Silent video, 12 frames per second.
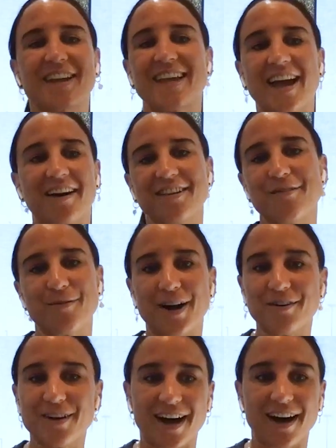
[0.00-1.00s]
a care in the
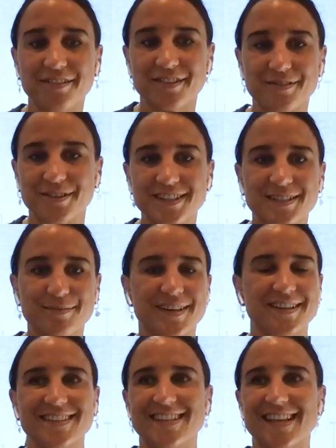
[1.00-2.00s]
world afterwards
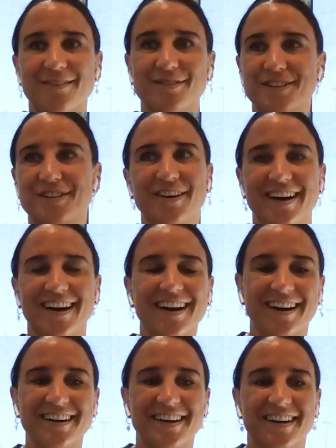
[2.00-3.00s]
because that was so
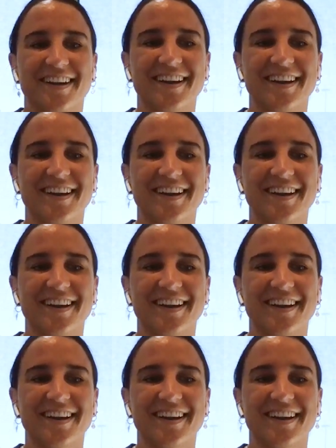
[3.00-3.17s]
hard.